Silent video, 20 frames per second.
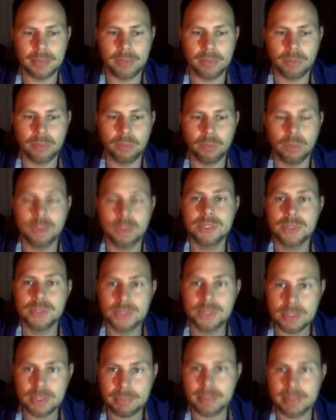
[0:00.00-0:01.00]
Once you
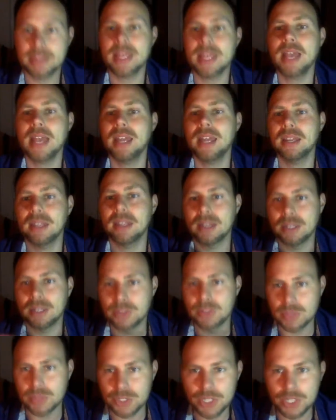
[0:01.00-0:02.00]
submit that and I
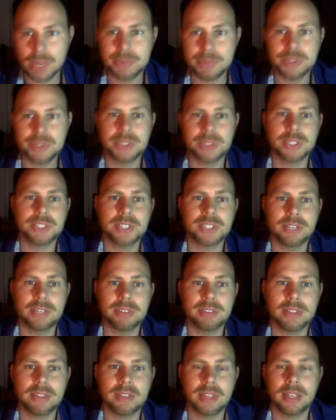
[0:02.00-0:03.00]
do the job search and
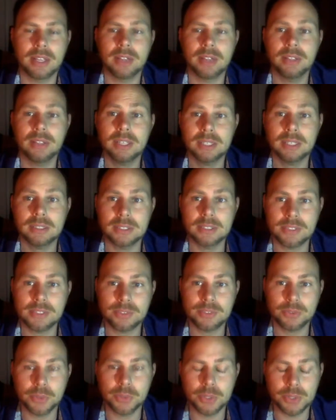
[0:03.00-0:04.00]
everything, I'll get a
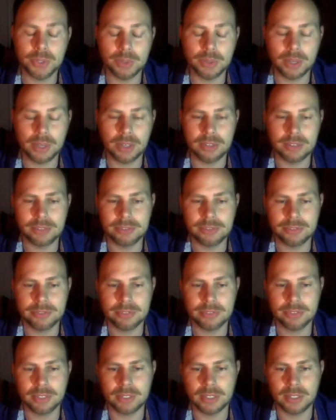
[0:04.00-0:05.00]
list for you of
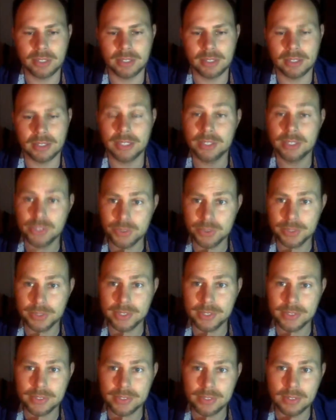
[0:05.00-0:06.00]

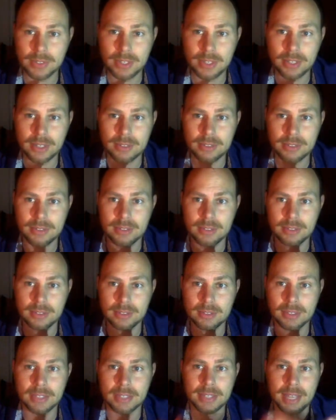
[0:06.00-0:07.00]
industries
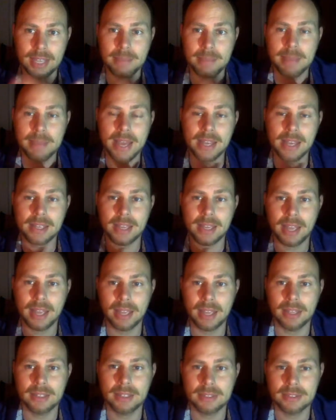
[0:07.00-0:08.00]
that came back
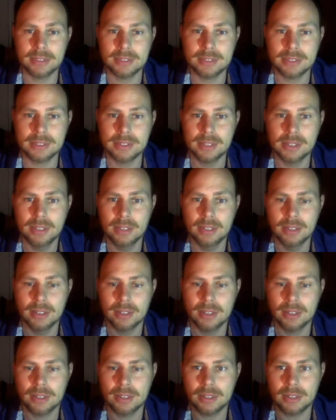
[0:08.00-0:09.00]
and
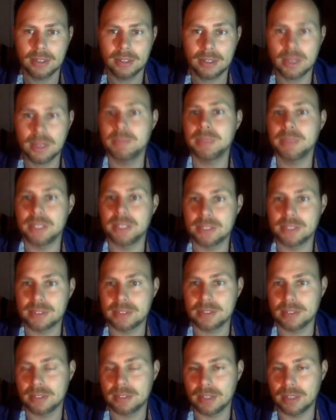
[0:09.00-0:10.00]

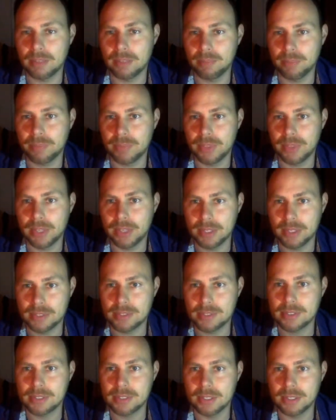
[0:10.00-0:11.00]
companies that
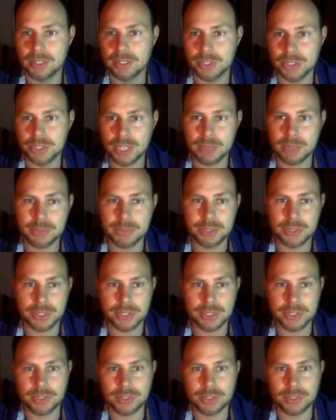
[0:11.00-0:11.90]
existed in your job search.